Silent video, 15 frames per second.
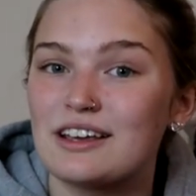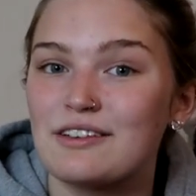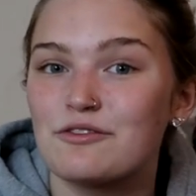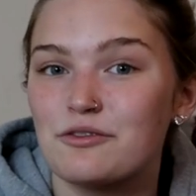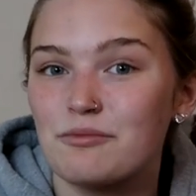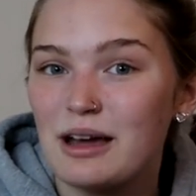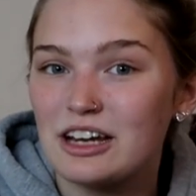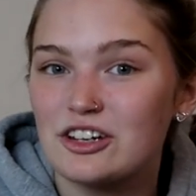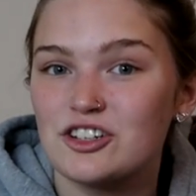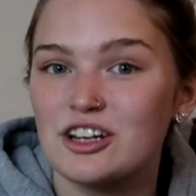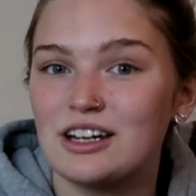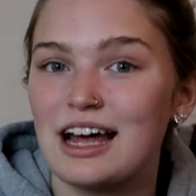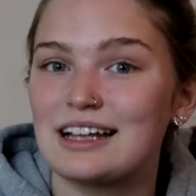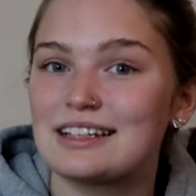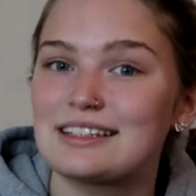
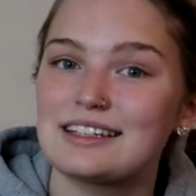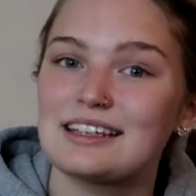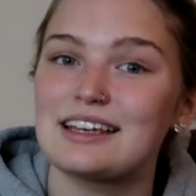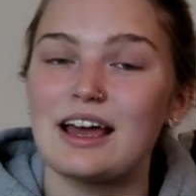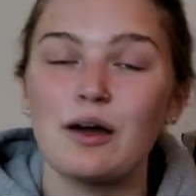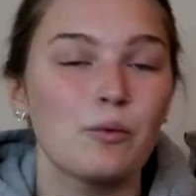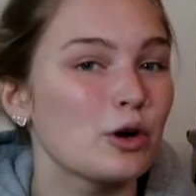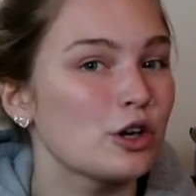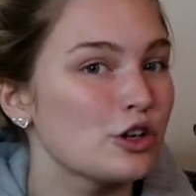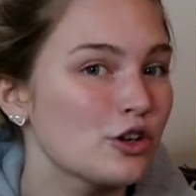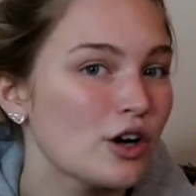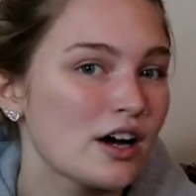information and see what you